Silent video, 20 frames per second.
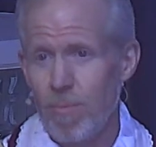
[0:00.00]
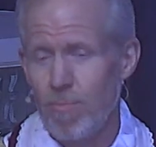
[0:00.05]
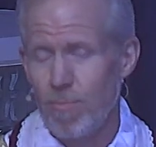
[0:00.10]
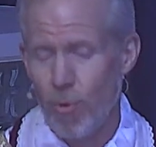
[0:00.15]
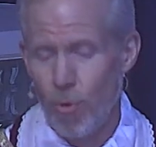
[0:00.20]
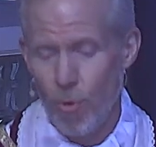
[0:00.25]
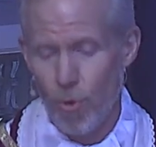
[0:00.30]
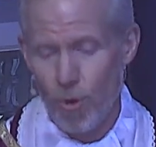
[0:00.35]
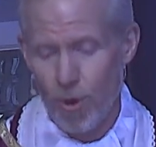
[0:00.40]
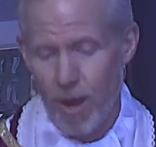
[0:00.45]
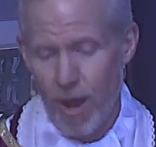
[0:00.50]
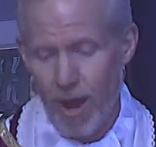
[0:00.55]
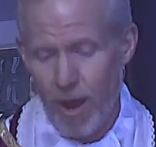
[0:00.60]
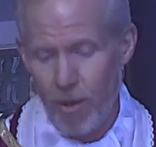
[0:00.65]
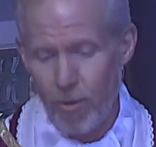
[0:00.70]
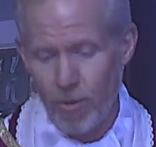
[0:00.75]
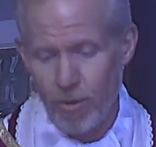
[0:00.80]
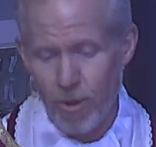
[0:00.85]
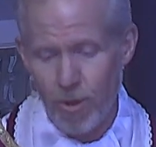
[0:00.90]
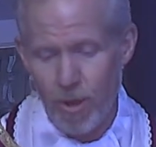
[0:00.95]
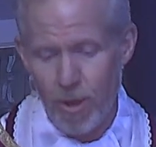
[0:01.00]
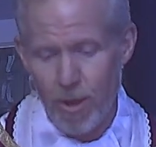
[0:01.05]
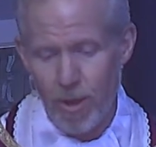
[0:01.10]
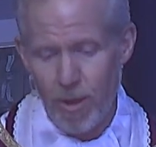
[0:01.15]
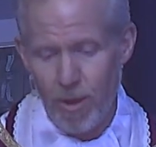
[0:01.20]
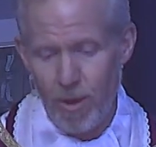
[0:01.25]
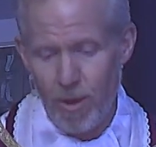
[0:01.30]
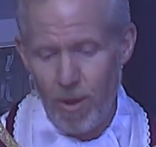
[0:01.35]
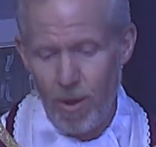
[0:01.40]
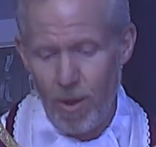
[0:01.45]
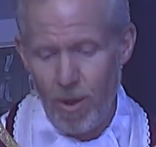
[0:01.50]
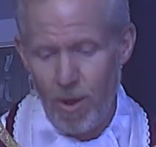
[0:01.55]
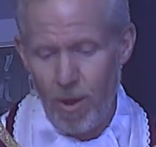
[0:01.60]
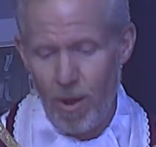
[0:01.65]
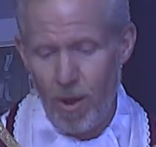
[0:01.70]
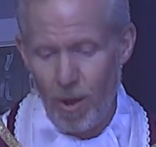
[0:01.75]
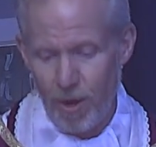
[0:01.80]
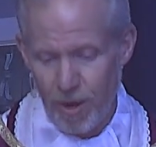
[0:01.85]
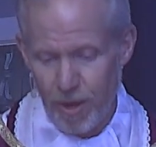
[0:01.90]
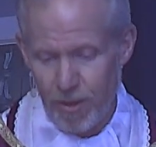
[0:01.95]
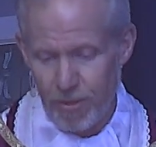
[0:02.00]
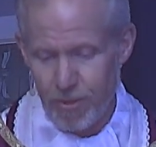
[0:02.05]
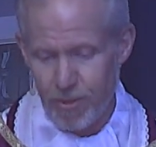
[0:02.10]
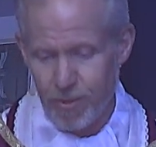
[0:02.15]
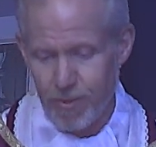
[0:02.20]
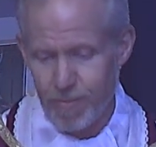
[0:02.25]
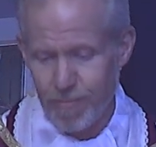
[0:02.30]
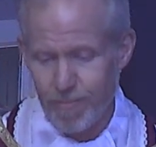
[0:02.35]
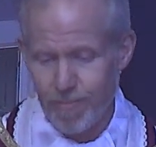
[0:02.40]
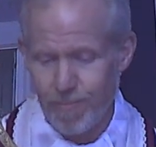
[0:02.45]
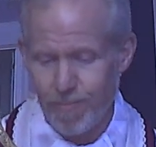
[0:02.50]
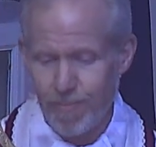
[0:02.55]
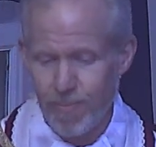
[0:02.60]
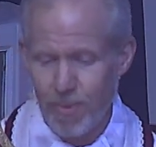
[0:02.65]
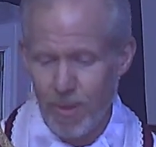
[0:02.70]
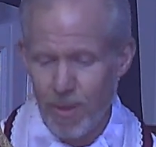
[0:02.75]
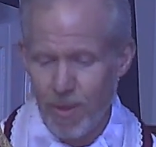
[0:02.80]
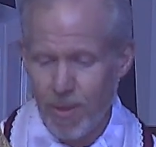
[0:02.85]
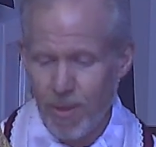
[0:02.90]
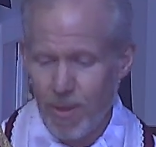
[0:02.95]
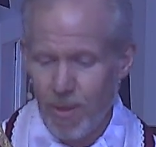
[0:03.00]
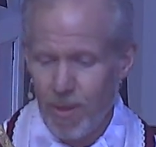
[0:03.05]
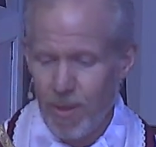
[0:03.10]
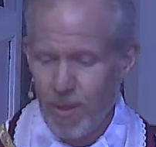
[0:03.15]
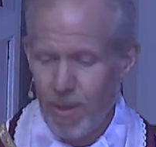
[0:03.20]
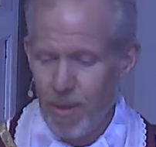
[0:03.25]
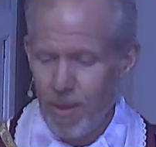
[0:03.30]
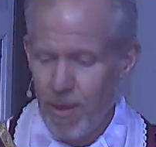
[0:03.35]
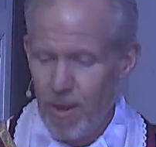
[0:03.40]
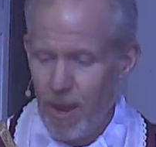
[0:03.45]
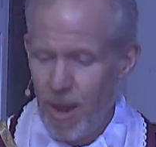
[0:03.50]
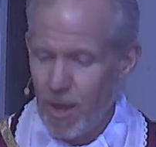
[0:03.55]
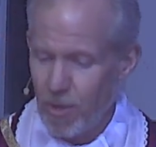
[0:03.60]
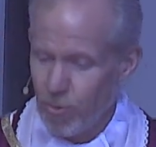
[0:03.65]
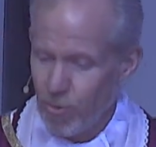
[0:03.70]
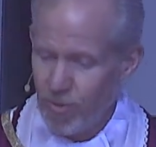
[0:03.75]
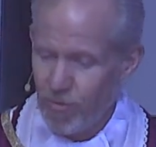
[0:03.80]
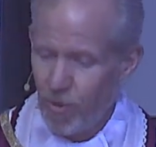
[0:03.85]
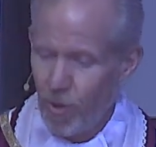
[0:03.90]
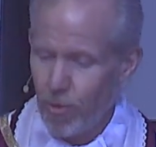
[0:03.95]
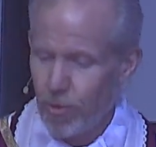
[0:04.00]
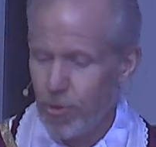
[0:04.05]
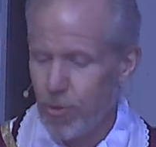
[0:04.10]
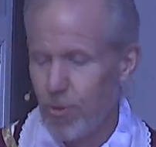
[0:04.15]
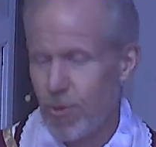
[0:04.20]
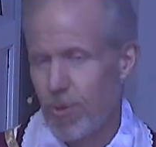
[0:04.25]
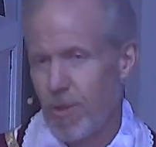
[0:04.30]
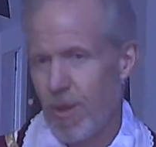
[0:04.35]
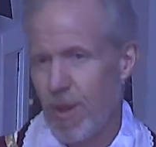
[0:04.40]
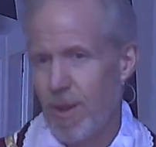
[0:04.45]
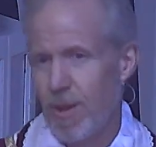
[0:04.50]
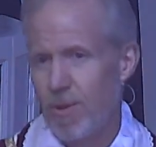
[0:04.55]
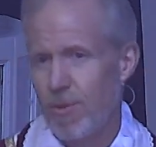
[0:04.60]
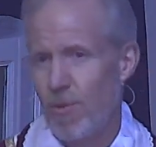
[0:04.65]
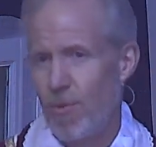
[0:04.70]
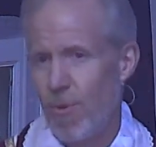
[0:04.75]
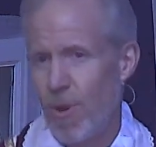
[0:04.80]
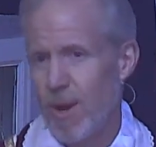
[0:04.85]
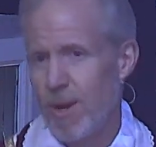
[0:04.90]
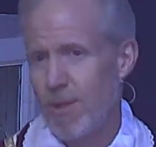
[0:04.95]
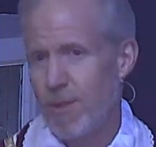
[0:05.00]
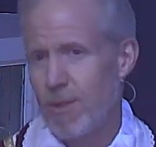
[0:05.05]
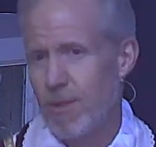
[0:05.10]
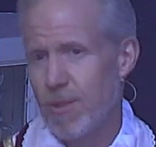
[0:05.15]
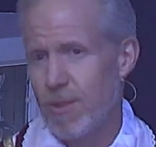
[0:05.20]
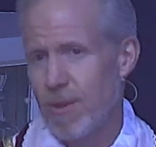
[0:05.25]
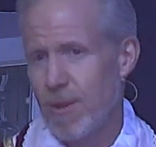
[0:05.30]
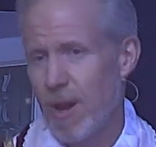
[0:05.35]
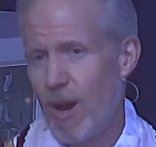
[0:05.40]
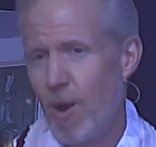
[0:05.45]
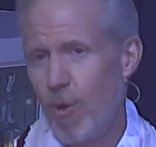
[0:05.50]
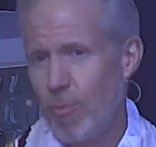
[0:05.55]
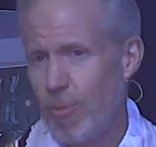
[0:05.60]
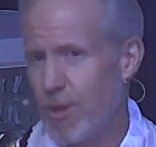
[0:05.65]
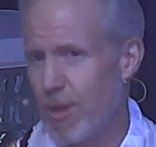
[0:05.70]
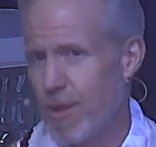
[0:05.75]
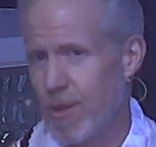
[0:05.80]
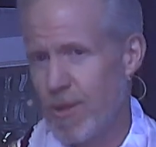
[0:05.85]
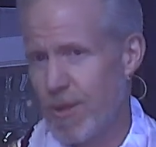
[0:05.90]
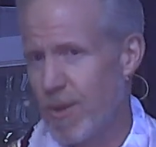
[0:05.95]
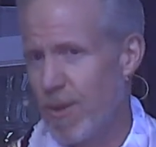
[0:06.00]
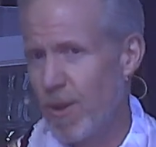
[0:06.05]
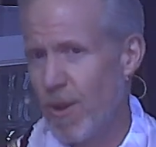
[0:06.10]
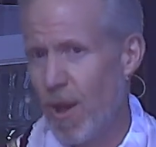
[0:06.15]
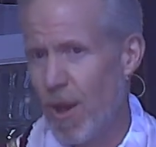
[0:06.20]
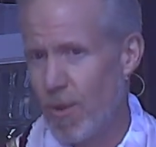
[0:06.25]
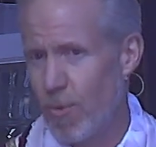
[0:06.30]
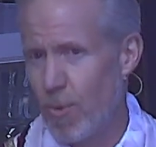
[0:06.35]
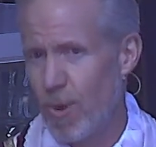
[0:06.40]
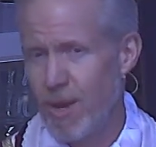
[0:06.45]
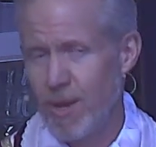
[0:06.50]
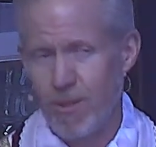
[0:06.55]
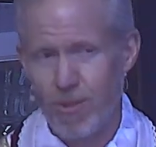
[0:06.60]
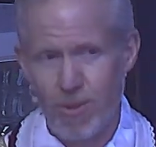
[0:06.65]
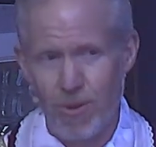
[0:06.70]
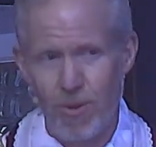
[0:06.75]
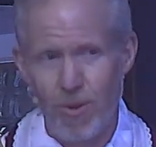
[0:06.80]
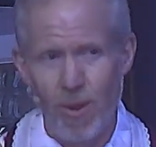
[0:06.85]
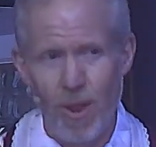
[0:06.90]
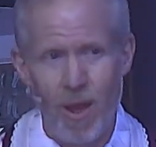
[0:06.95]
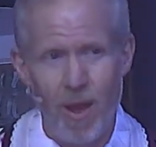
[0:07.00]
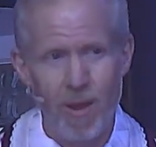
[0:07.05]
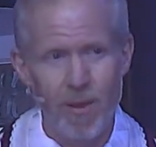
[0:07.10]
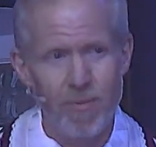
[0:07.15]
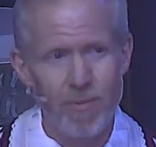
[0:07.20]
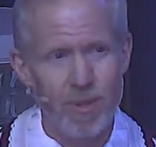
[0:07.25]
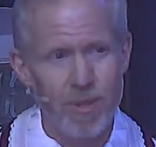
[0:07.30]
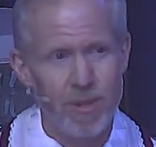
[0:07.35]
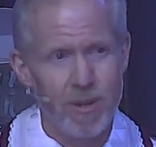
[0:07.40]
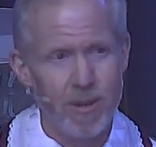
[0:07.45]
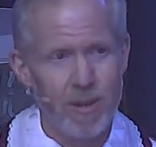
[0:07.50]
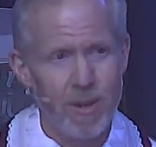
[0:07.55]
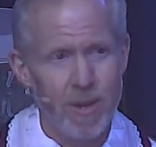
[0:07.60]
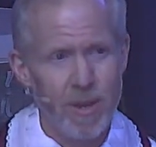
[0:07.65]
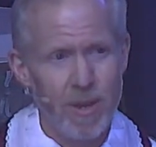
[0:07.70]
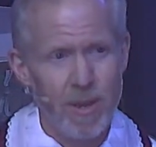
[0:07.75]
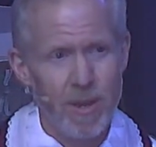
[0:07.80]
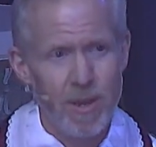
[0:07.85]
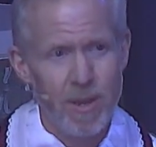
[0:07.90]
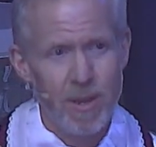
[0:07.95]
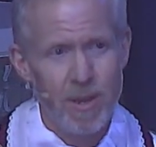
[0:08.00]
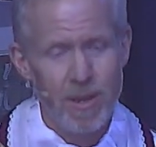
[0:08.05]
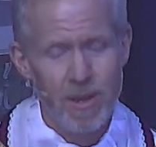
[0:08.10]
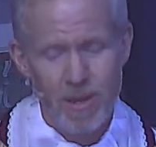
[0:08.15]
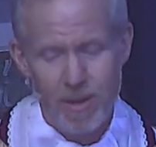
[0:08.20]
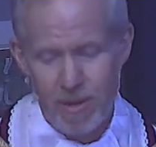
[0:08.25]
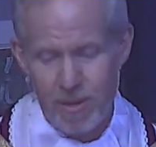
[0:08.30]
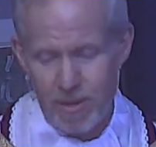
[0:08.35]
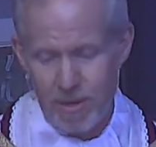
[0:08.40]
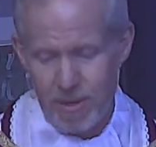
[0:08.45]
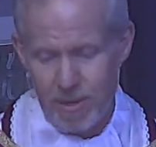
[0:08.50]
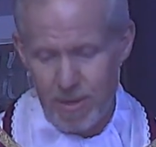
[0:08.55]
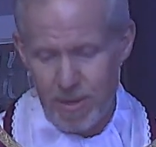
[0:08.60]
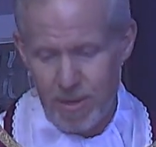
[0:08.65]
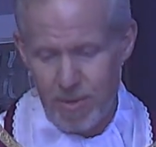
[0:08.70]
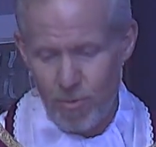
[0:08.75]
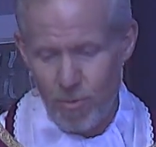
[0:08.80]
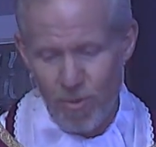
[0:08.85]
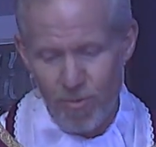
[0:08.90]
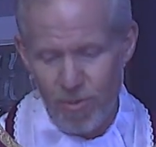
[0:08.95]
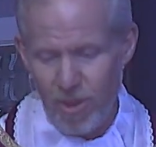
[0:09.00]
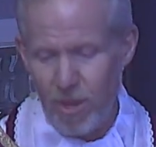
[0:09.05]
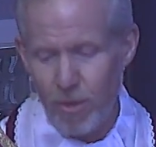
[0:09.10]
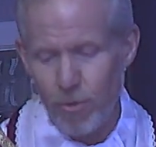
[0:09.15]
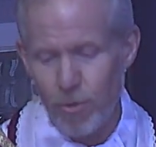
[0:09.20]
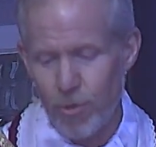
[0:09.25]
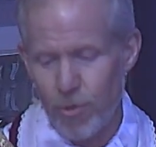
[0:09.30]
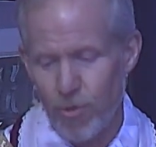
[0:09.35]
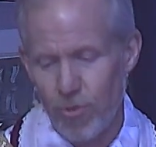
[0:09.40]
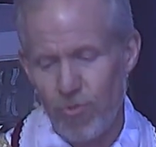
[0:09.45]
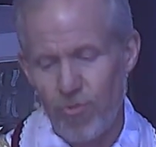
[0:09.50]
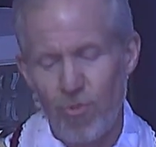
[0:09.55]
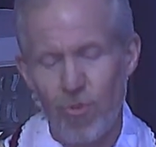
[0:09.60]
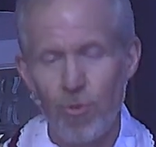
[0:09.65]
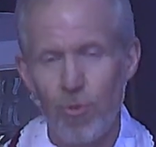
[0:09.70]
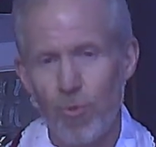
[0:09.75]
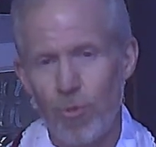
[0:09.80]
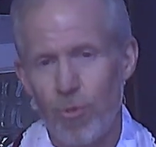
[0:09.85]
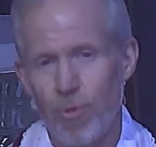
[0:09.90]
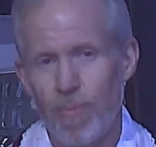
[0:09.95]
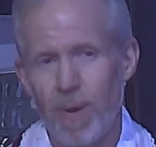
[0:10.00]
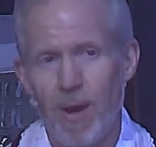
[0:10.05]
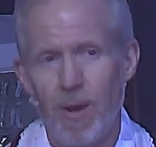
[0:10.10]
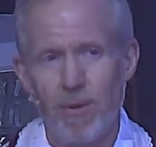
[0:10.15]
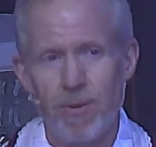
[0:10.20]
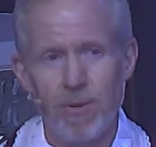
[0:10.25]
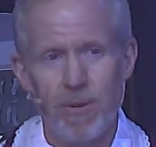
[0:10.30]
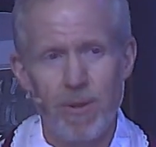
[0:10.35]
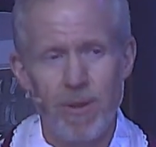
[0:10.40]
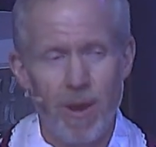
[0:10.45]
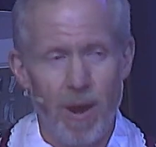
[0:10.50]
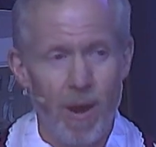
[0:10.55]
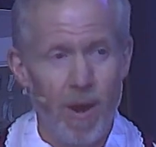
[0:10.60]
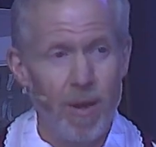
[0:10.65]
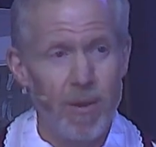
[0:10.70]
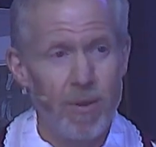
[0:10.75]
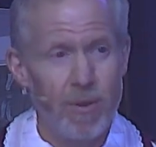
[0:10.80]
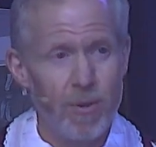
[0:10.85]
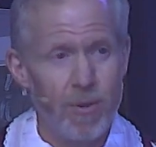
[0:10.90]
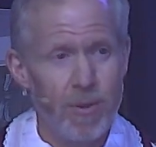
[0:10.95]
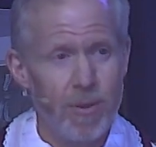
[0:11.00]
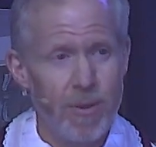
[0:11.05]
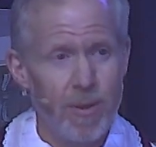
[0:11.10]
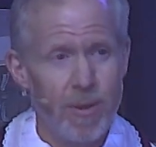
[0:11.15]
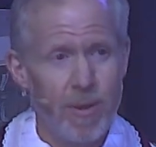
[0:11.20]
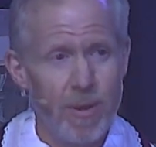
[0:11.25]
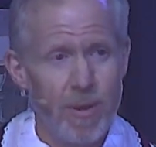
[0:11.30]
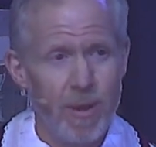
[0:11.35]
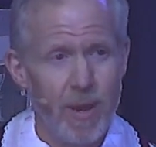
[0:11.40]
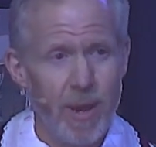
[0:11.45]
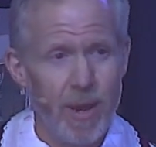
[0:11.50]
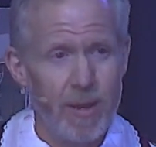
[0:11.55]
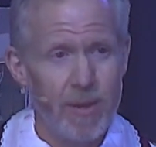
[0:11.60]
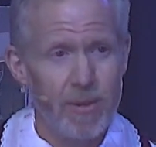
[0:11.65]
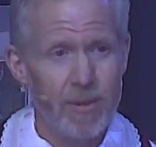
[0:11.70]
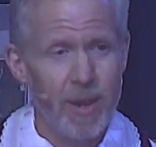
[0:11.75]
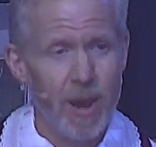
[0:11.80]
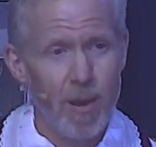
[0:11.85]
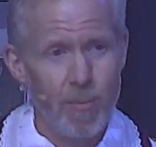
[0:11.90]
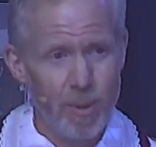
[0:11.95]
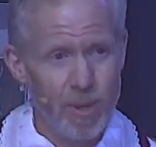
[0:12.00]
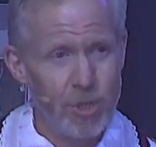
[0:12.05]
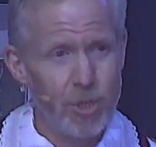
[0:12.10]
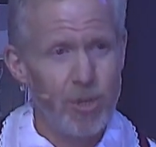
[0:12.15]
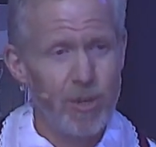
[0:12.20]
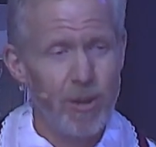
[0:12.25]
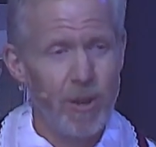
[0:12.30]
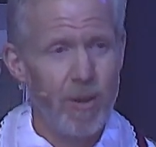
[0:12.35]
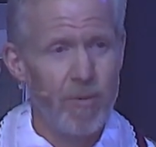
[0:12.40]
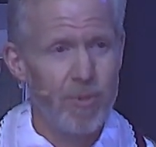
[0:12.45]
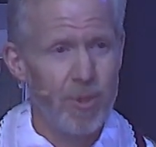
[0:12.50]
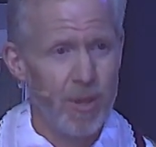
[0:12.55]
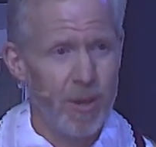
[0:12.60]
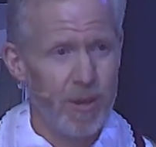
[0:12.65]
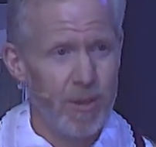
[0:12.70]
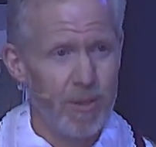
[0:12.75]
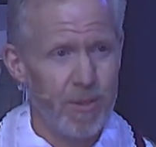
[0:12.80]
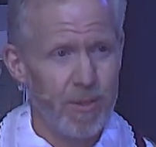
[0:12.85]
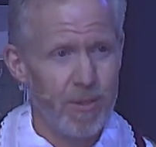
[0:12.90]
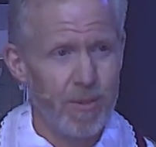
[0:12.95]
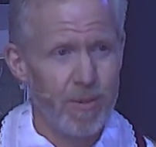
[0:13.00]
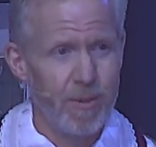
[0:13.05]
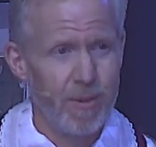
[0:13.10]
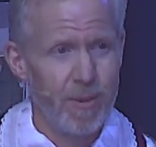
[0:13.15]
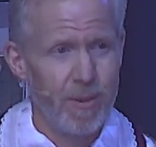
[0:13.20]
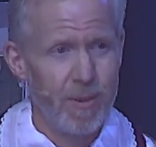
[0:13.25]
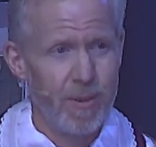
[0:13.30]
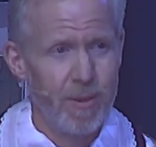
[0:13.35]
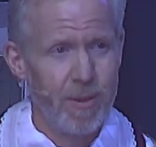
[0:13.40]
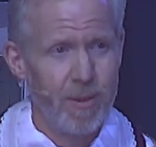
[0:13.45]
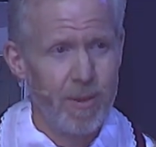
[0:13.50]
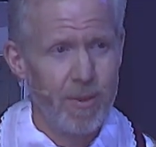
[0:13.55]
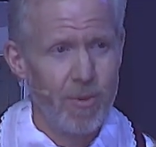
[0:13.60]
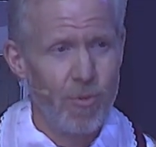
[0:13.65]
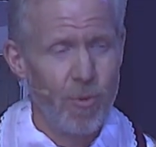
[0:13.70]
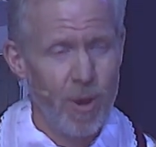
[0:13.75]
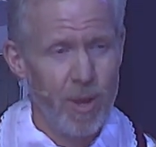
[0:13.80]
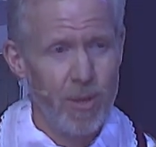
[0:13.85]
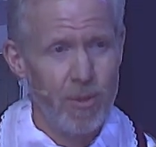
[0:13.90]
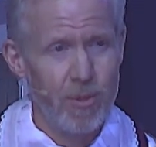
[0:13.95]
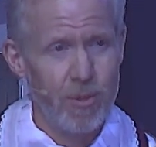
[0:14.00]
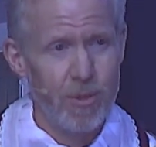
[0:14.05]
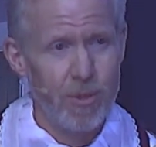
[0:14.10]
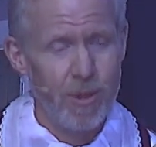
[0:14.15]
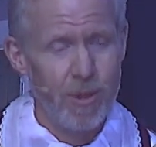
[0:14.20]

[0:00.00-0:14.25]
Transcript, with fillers: poured out on us. As we've also said, grace helps us in a lot of ways in our lives. It, it reveals the truth about God and how much He loves us. Grace